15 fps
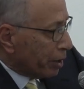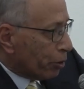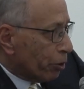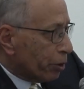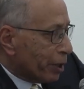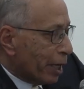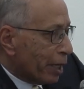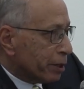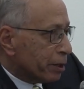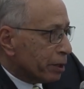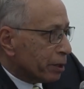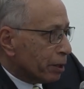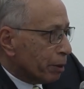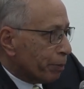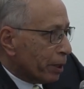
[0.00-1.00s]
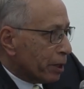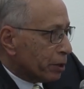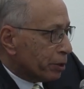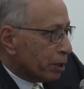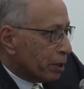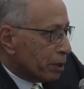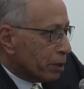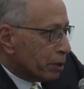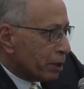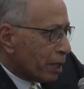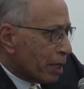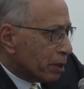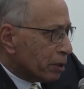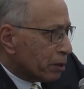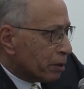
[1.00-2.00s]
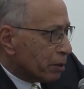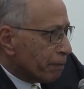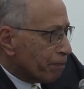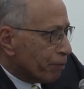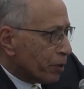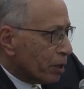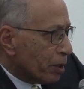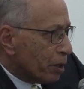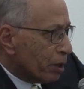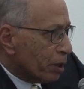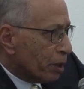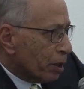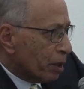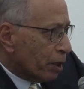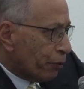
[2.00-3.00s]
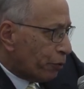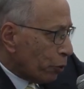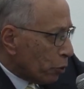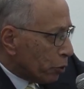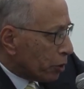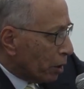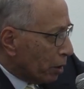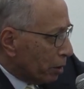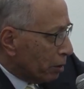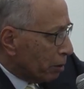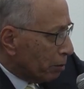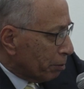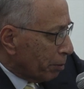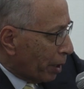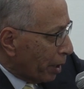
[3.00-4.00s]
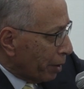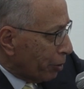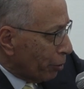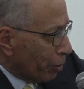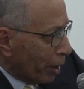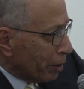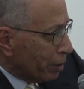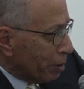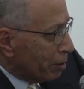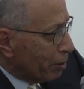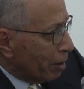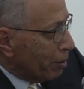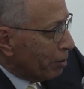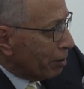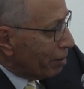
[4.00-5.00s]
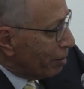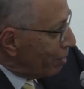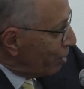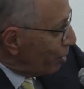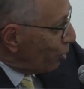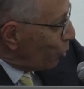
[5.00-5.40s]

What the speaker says: recognizing the Palestinian states, a refusal by the United States